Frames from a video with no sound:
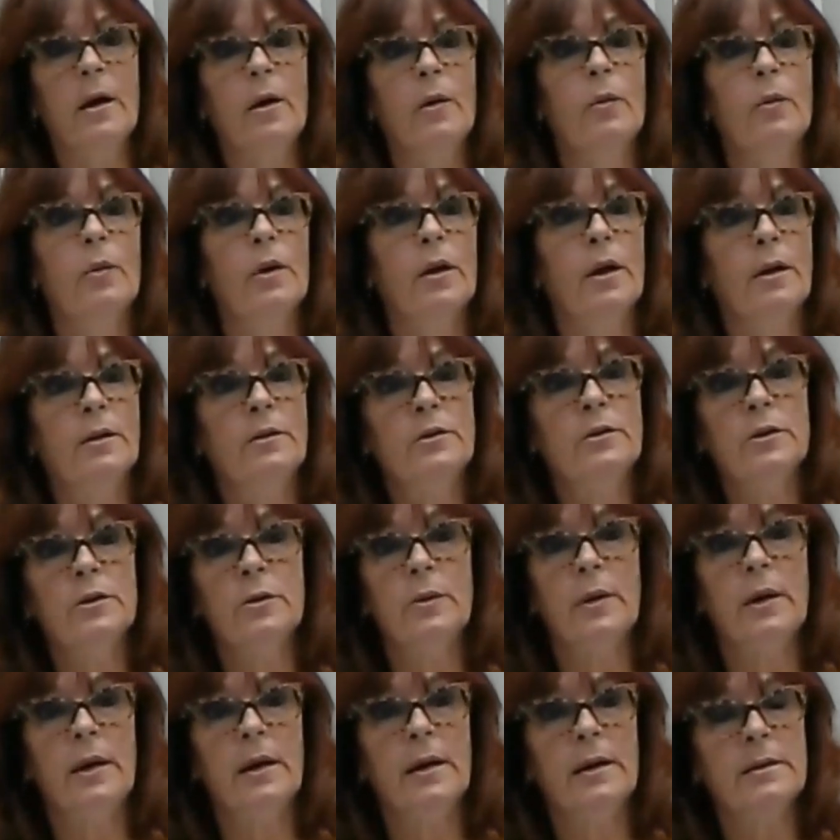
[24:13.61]
What I
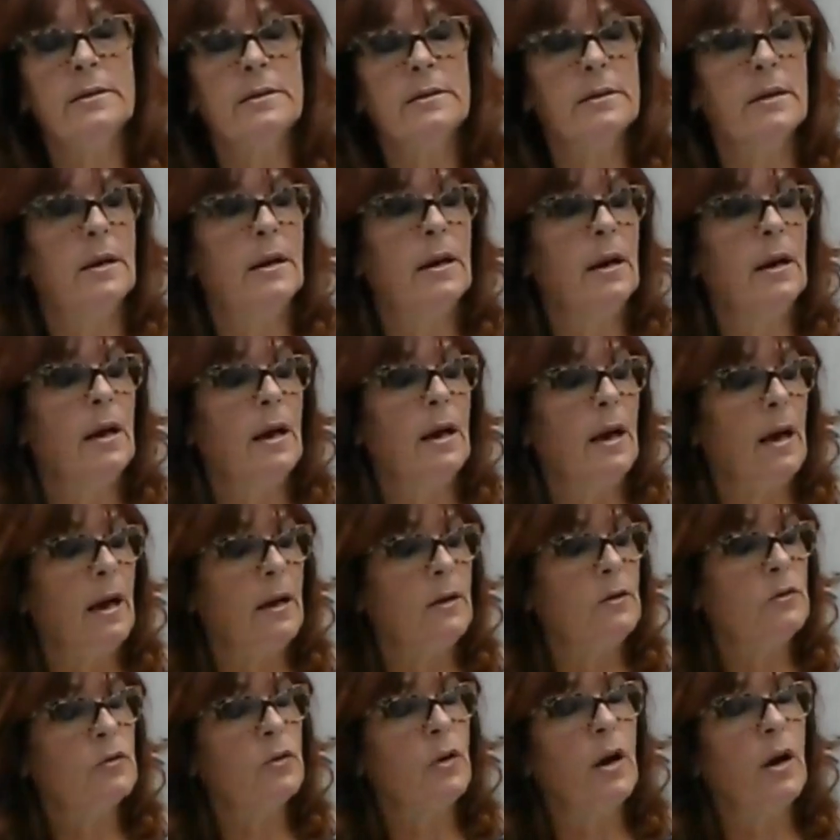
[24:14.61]
do is
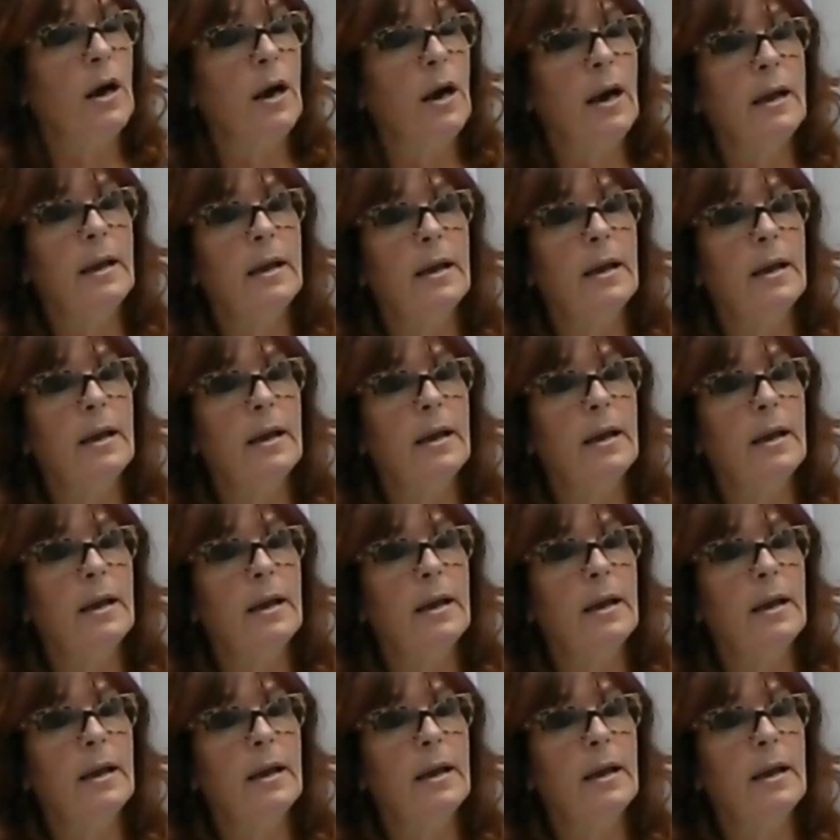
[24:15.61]
I try